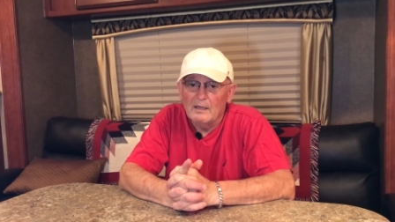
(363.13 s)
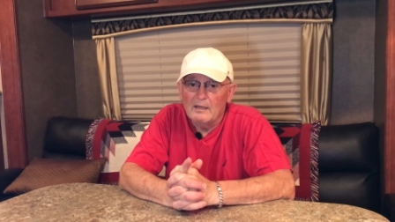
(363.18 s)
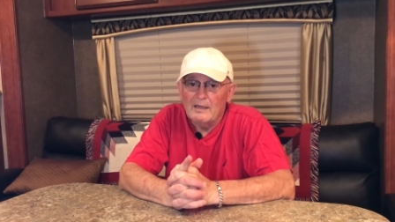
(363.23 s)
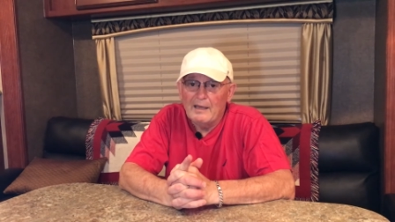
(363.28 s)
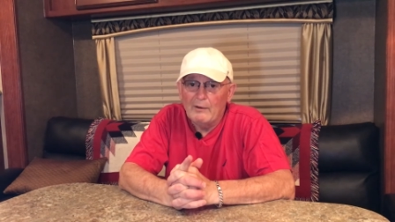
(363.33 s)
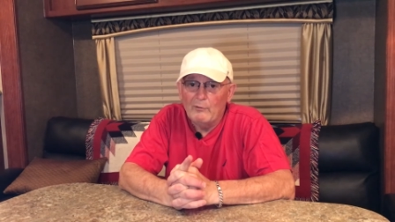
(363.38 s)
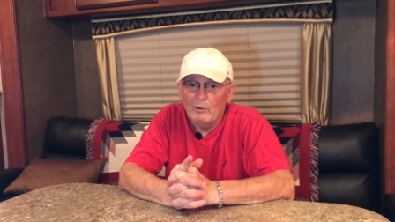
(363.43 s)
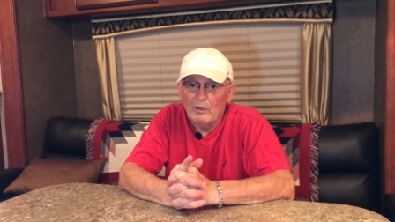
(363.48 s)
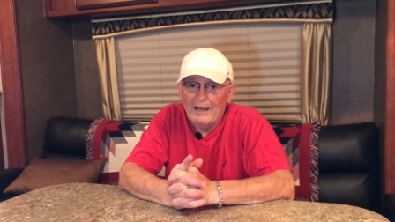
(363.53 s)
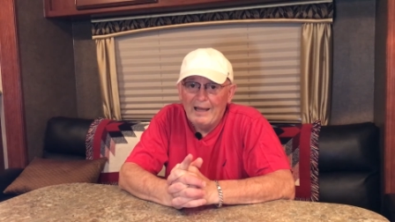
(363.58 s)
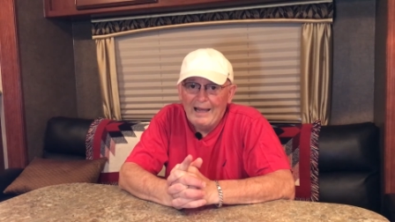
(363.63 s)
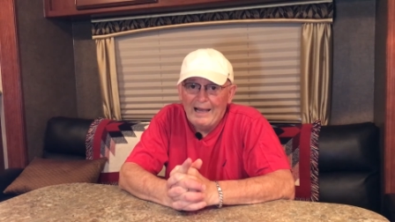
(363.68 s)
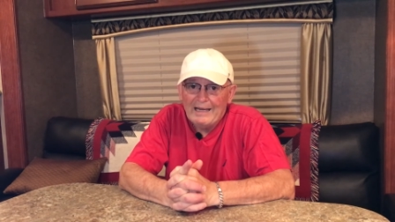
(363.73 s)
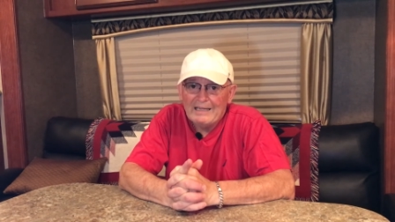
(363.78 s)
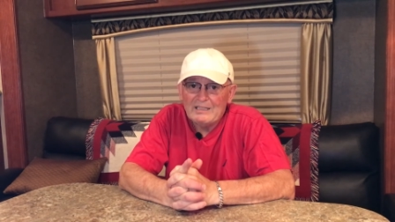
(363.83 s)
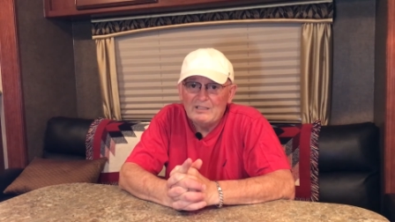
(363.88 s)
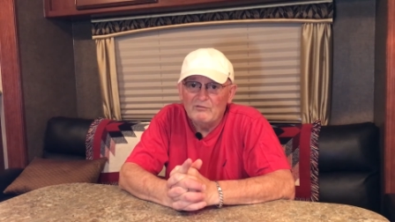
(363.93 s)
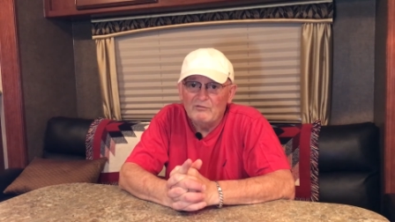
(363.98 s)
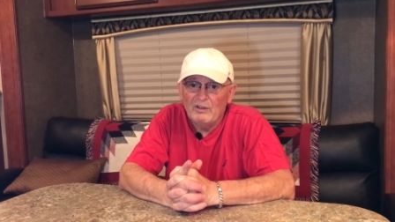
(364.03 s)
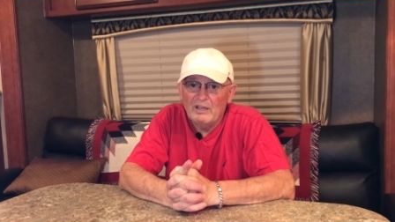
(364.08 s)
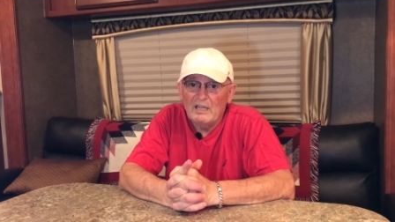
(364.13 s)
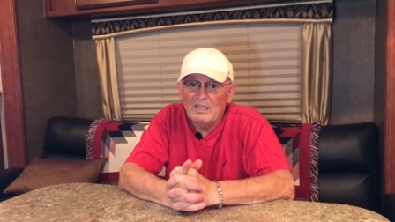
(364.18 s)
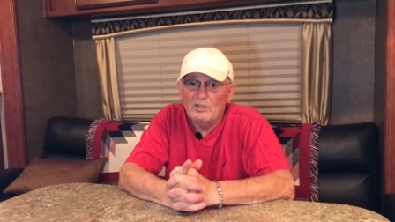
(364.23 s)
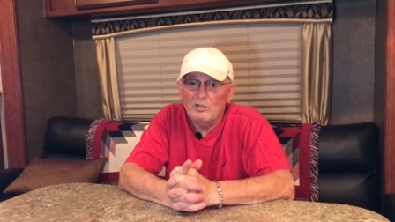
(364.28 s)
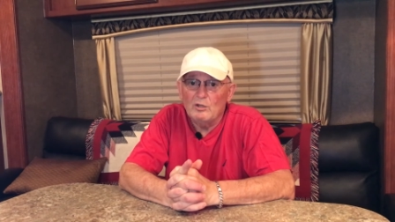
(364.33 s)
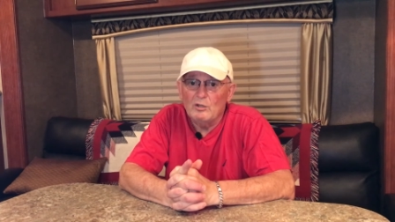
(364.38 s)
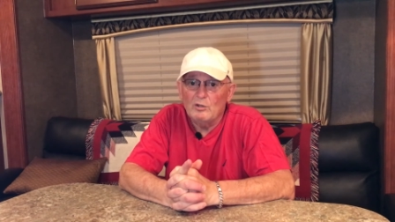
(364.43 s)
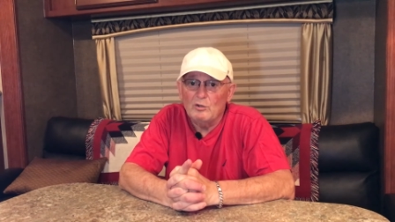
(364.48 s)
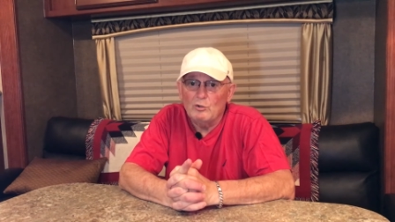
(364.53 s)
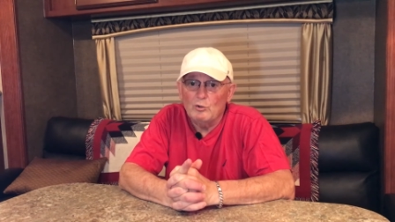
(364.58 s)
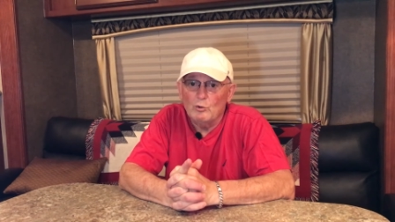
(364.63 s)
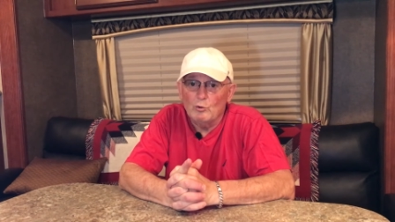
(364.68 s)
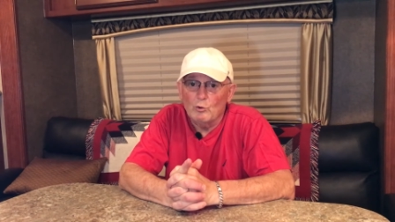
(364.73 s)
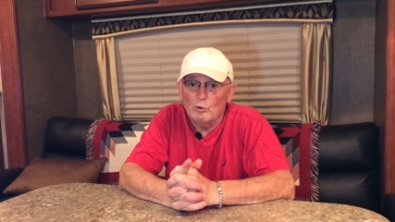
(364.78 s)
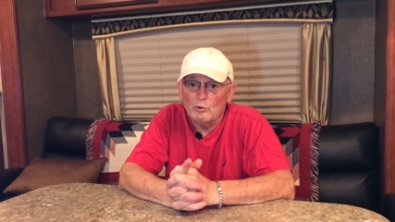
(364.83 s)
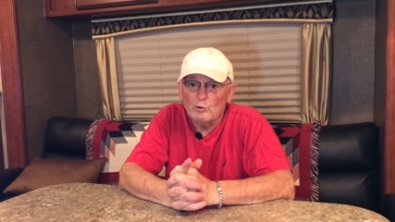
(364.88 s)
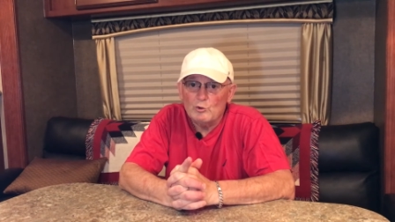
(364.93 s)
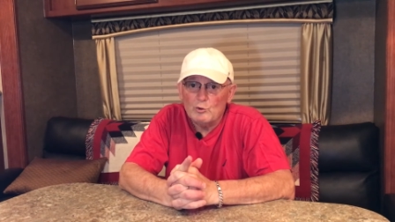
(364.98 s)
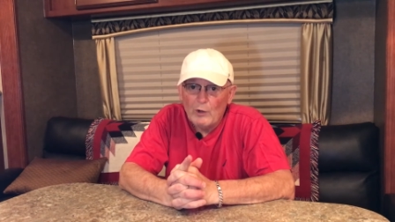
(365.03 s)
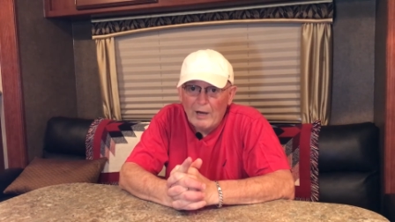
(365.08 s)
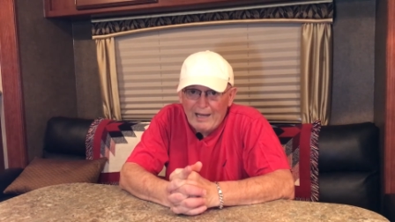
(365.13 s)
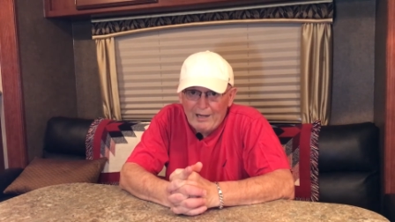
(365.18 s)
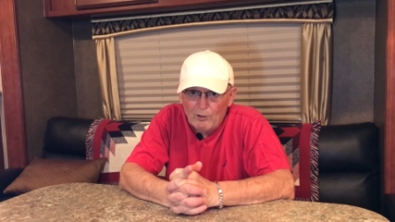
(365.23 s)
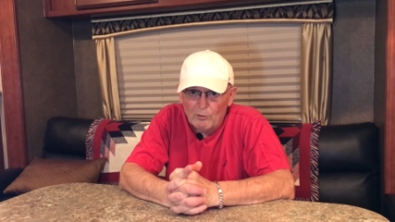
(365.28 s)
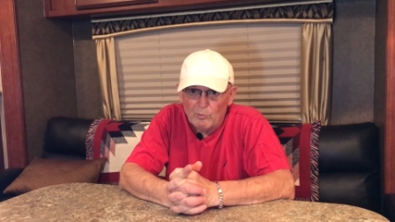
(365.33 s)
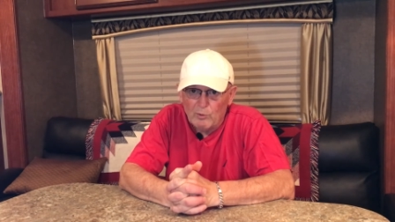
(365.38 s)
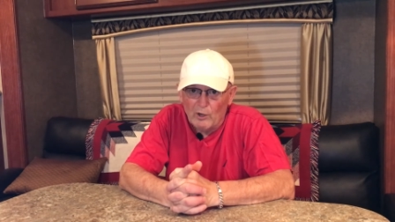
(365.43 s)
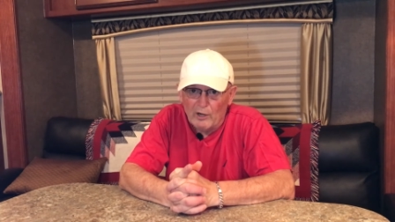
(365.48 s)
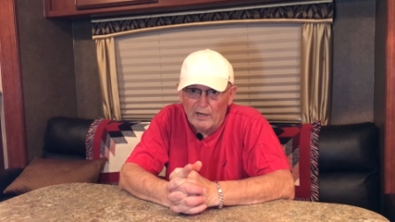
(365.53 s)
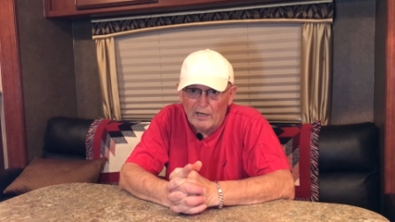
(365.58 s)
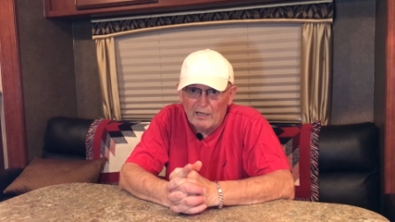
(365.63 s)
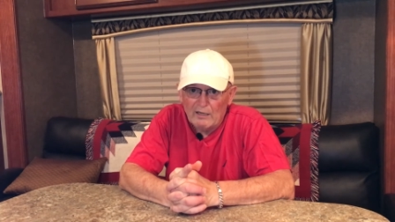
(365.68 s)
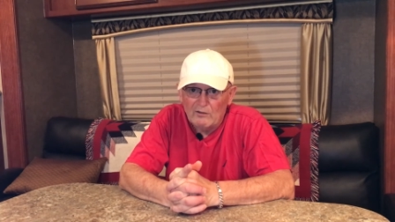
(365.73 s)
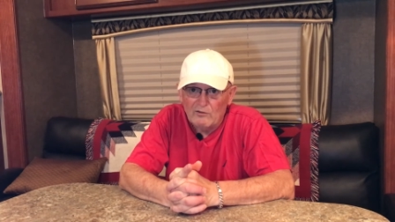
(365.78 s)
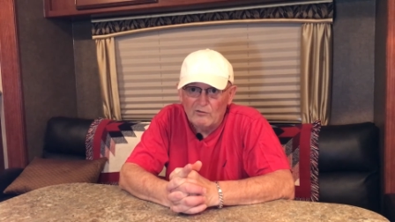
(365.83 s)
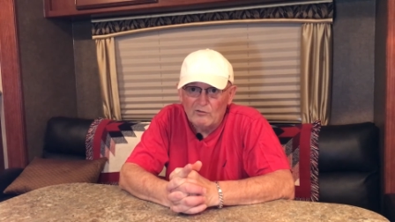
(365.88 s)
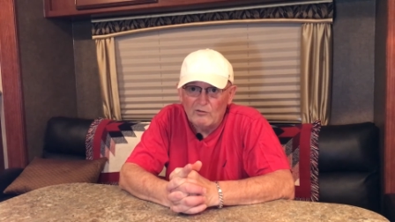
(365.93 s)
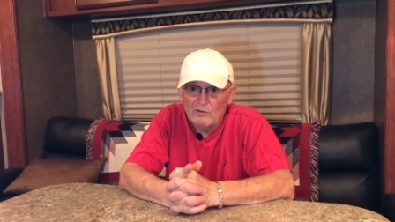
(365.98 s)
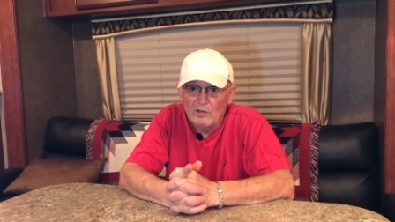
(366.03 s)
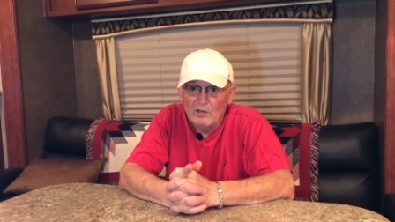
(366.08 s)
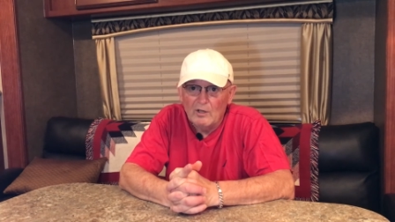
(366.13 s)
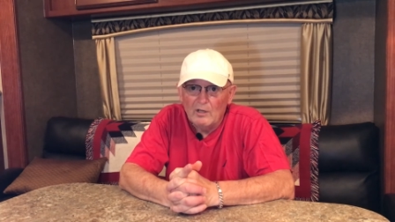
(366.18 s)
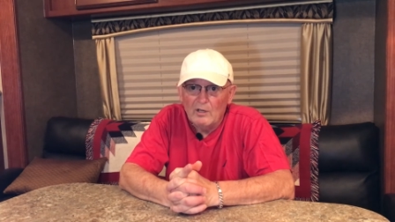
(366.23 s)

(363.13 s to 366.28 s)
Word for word: that will activate your trailer brakes